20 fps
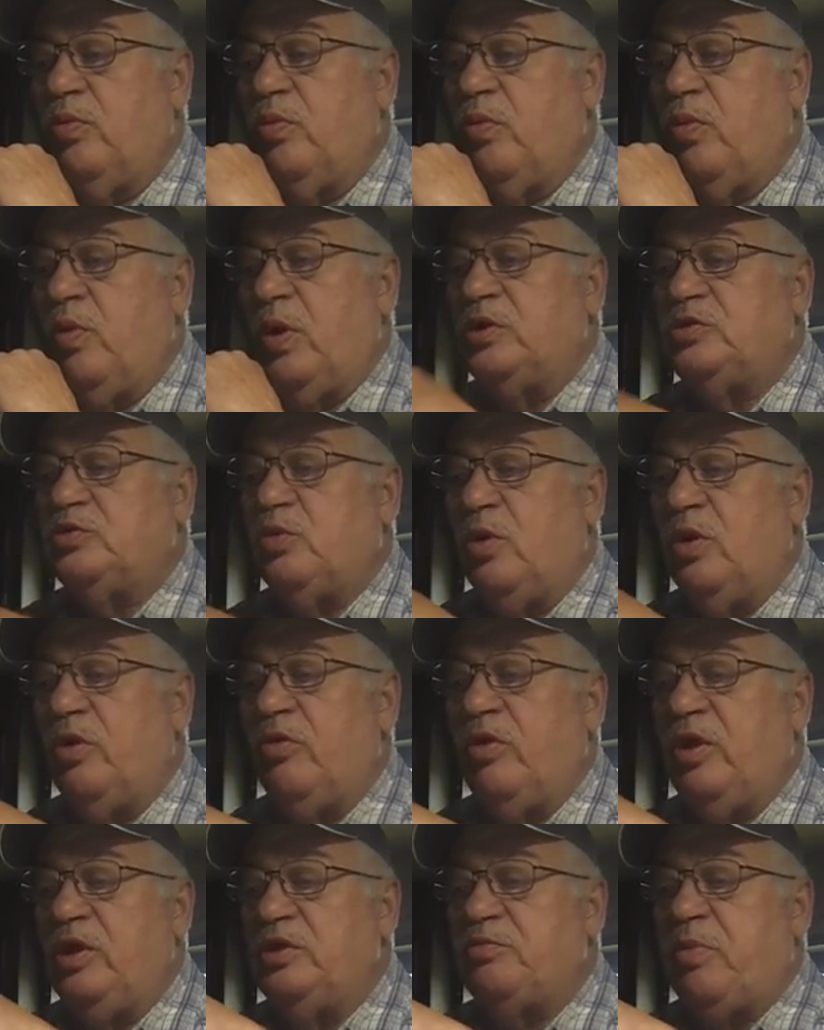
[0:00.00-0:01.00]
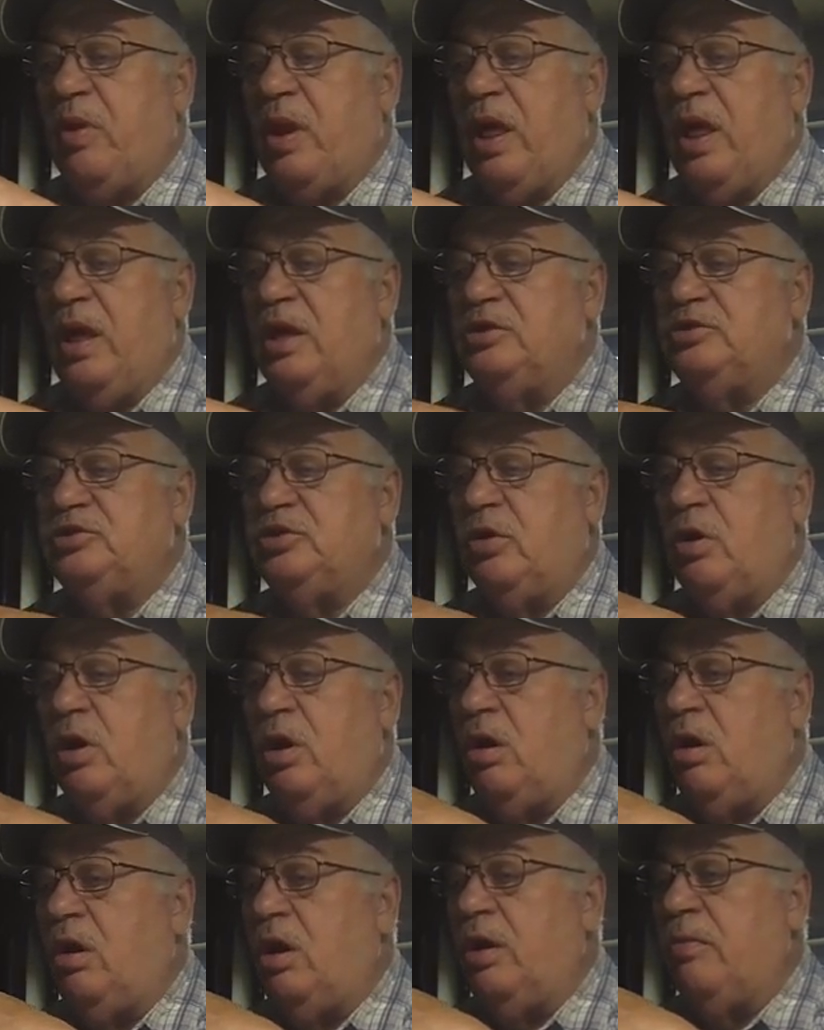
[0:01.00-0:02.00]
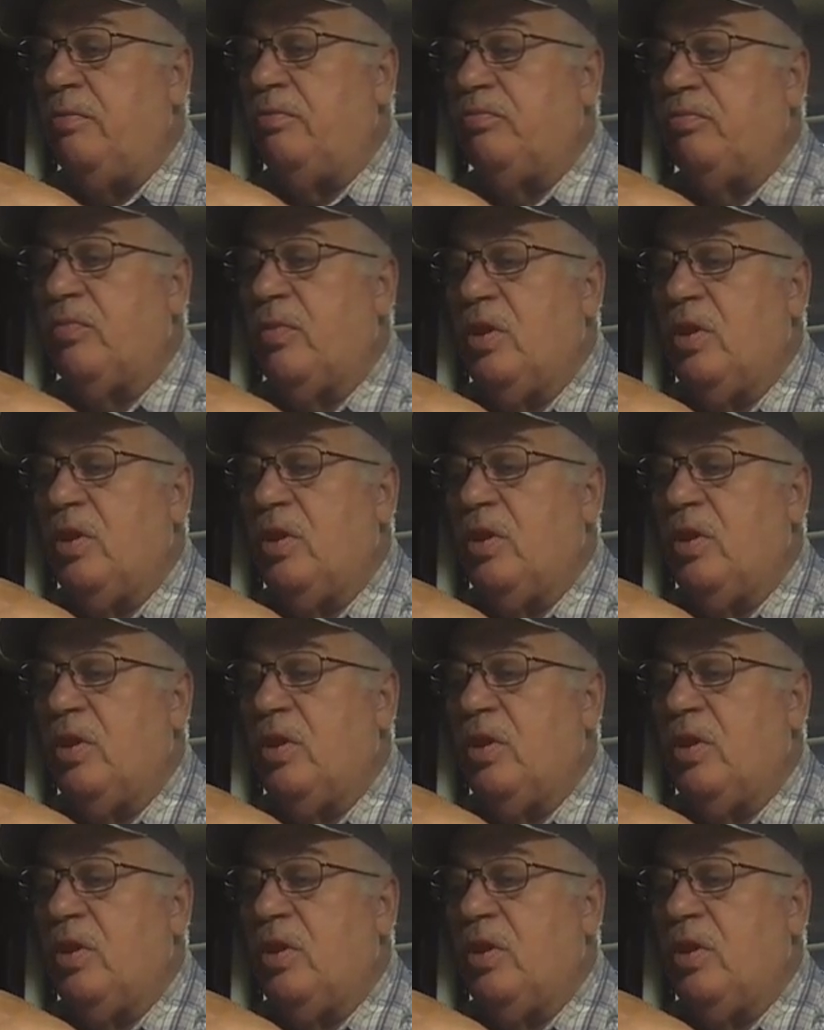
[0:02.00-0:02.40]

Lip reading: which one of these plans you're on,